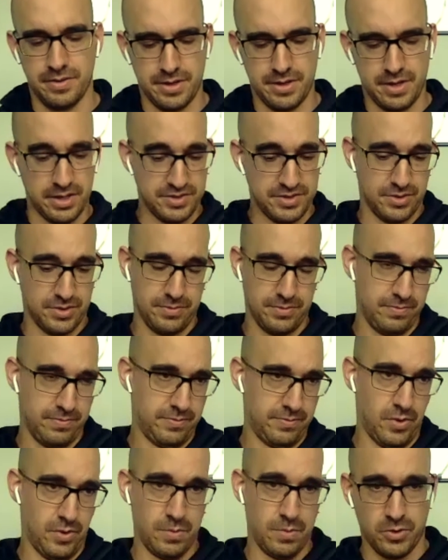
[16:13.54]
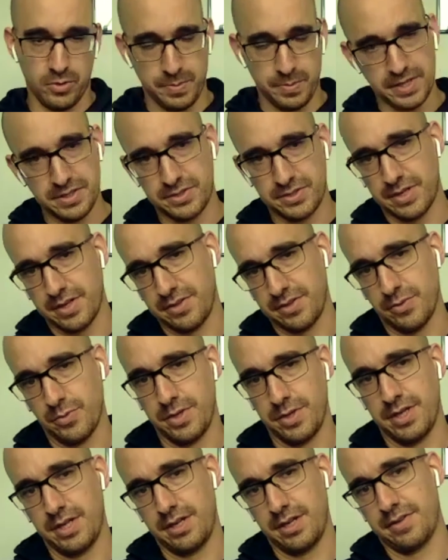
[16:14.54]
They're also throwing bullpens throughout the
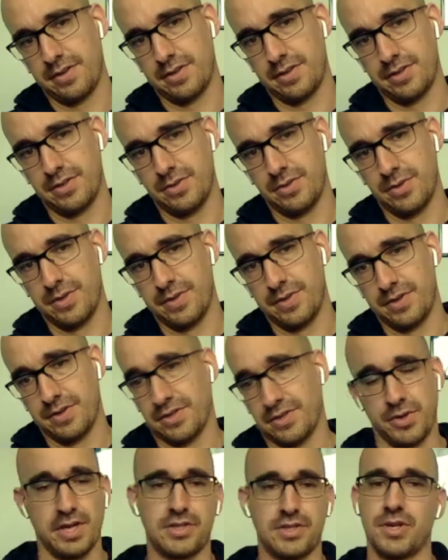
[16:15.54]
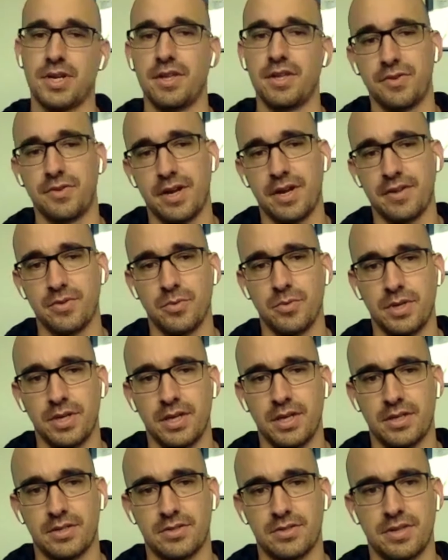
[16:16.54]
week. They're doing their strength training throughout the
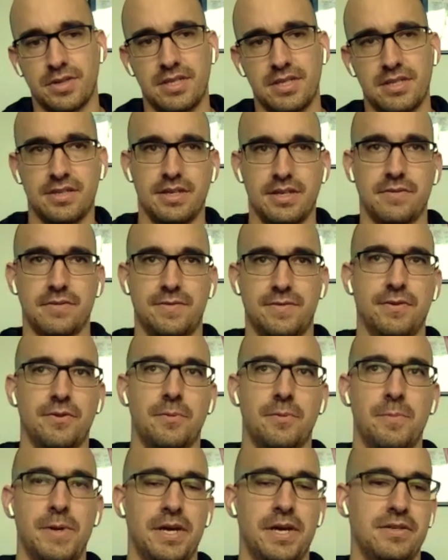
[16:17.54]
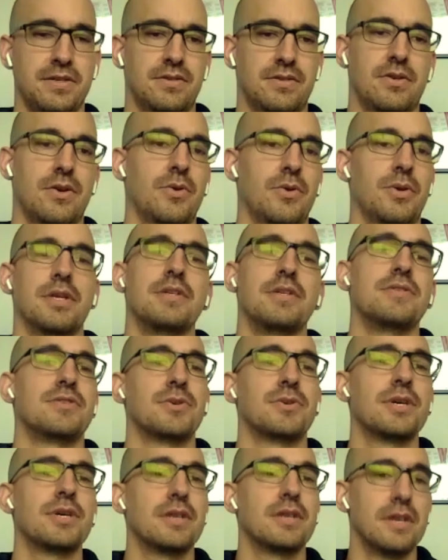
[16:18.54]
week. So they just like to feel their best going
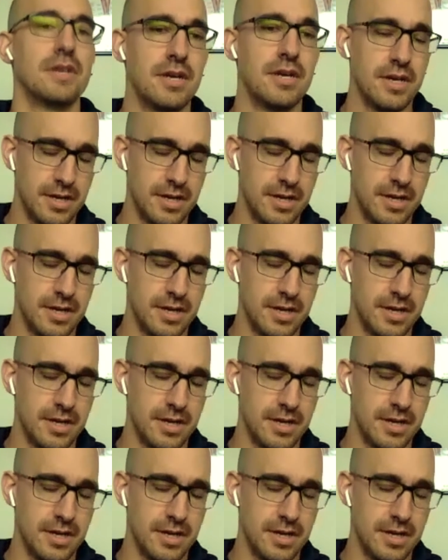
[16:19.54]
into it.